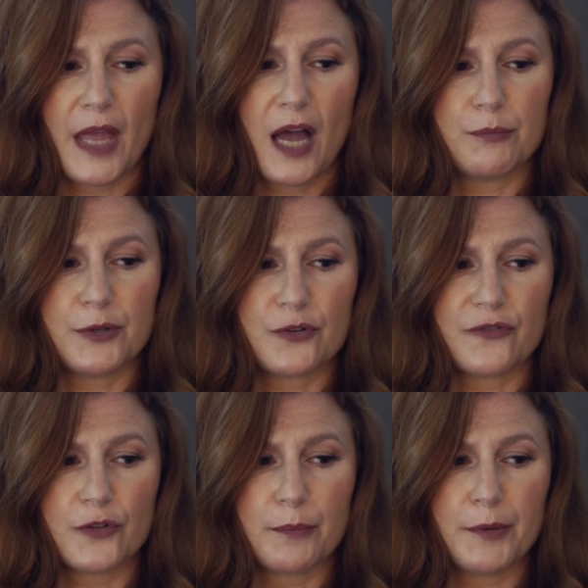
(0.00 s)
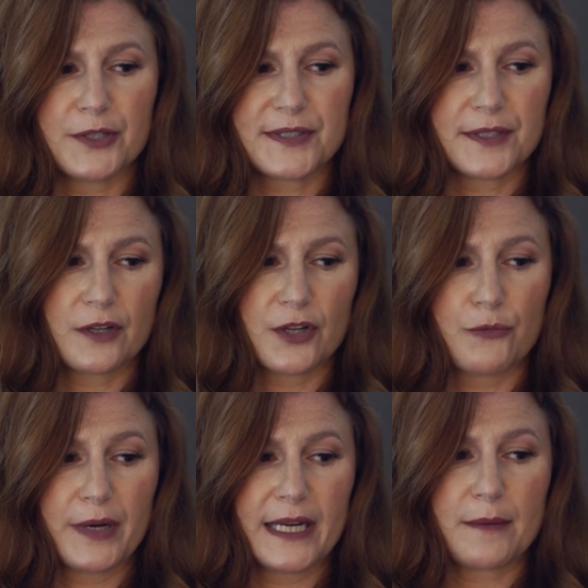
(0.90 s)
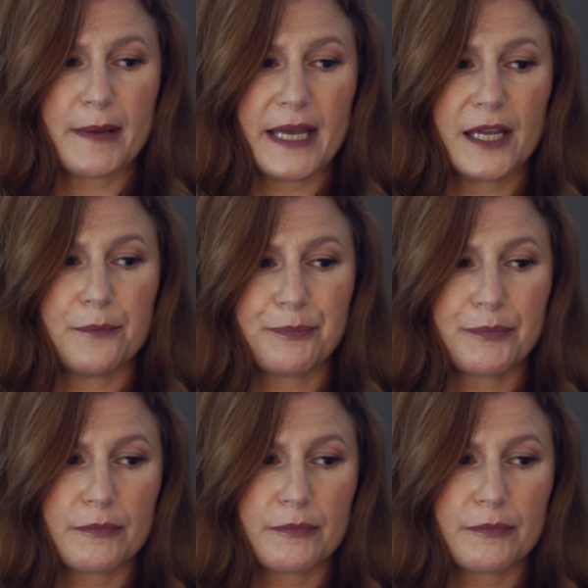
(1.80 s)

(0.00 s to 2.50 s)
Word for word: how beautiful a person can really be